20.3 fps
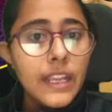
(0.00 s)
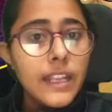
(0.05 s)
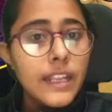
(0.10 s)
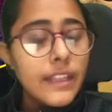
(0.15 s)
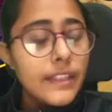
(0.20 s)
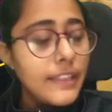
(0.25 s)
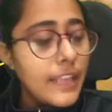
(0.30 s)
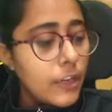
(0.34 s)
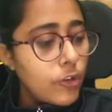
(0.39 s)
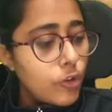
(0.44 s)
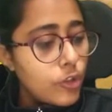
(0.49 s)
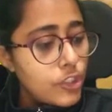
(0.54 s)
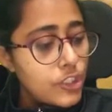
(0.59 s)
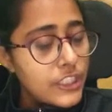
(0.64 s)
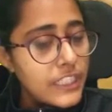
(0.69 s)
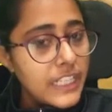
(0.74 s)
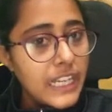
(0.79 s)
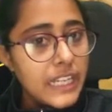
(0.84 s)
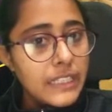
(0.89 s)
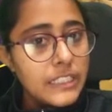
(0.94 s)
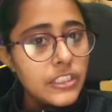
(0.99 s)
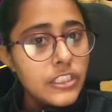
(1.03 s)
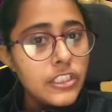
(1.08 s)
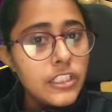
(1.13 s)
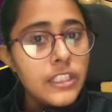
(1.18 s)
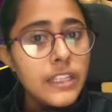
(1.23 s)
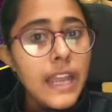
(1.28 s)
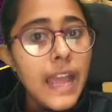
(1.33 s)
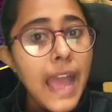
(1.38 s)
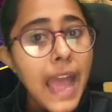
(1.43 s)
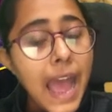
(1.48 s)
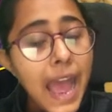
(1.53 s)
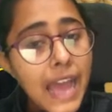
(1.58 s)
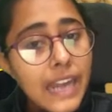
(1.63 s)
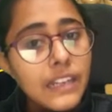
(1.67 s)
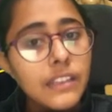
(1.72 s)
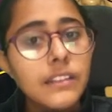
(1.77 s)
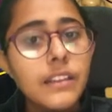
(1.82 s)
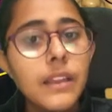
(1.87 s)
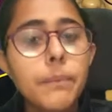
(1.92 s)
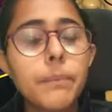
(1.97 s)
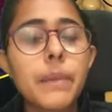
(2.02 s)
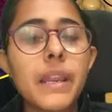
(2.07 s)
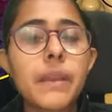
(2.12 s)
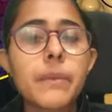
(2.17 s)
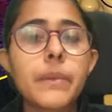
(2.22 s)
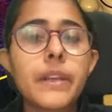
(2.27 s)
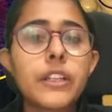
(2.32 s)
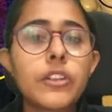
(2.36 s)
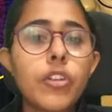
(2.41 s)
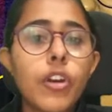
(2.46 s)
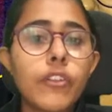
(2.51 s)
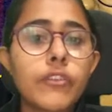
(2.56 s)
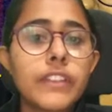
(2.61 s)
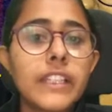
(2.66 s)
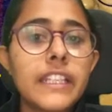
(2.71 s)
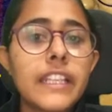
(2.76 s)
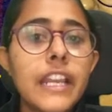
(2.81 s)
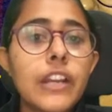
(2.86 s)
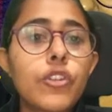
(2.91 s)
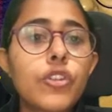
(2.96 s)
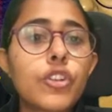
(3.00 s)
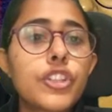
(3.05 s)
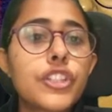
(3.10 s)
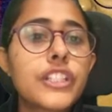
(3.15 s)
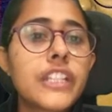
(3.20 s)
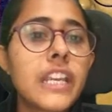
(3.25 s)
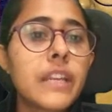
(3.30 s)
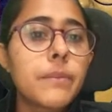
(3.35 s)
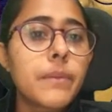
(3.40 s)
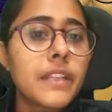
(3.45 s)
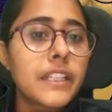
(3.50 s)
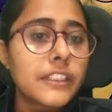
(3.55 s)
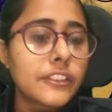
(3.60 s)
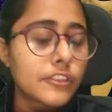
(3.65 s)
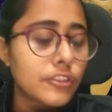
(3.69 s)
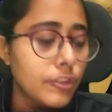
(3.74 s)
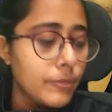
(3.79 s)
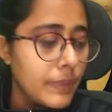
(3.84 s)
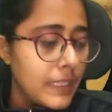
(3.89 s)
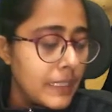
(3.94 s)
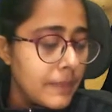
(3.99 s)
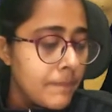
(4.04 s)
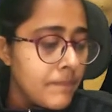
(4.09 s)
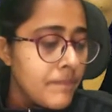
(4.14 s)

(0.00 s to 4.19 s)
negotiation, and the payment of the negotiable instrument,